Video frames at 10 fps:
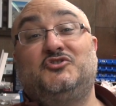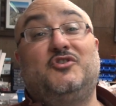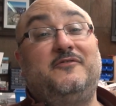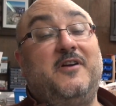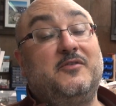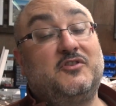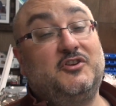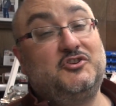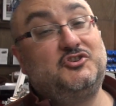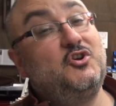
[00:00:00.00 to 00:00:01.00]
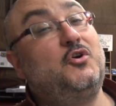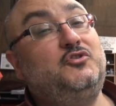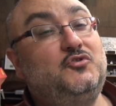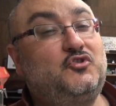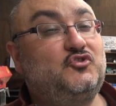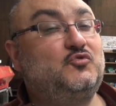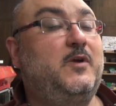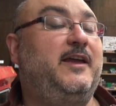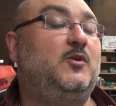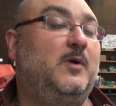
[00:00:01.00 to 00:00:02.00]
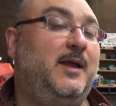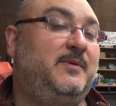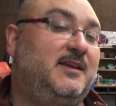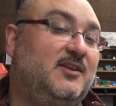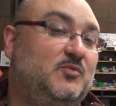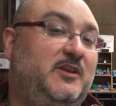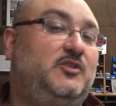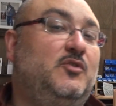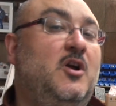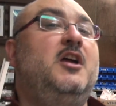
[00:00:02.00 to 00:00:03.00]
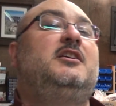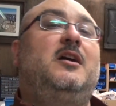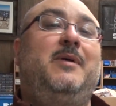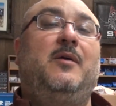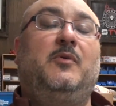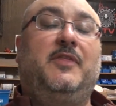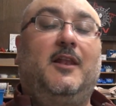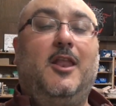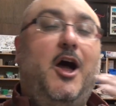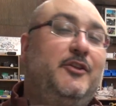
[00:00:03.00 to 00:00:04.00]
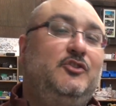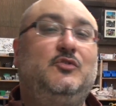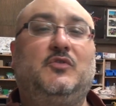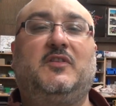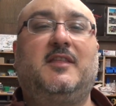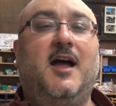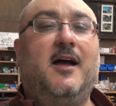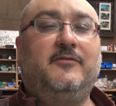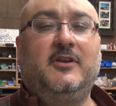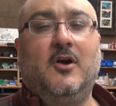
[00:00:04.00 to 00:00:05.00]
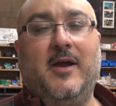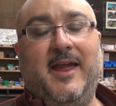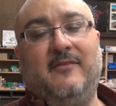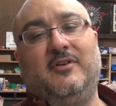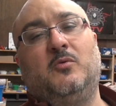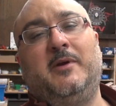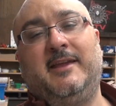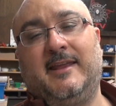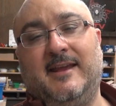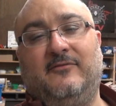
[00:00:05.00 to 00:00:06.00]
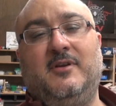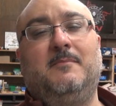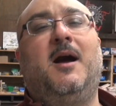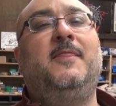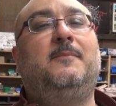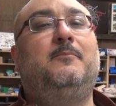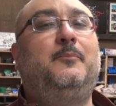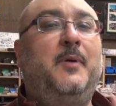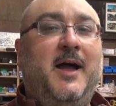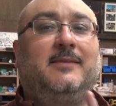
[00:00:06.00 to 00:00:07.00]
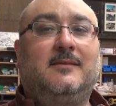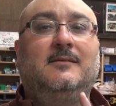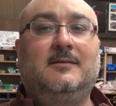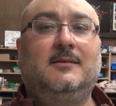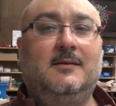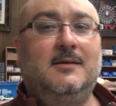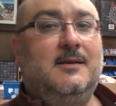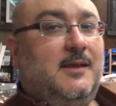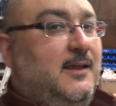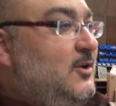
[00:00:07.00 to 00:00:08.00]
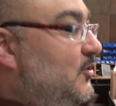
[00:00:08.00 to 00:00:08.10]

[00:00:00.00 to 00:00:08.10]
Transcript: sure if I was going to show you straight away because we do come out with a lot of new stuff, you know, every week and every month. But in